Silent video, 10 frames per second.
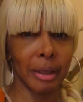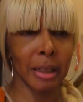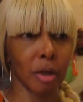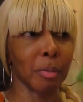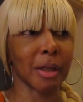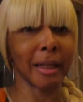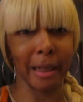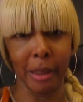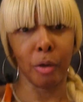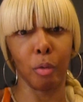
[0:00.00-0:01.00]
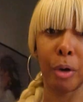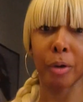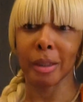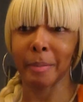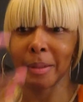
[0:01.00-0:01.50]
This is almost like the end of the
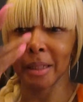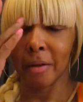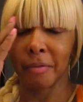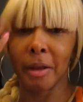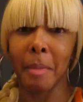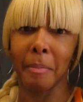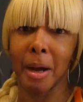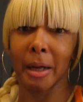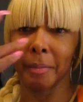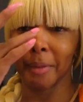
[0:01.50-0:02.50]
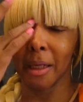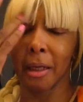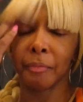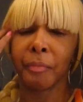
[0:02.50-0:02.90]
world type of stuff. In my mind, I'm thinking.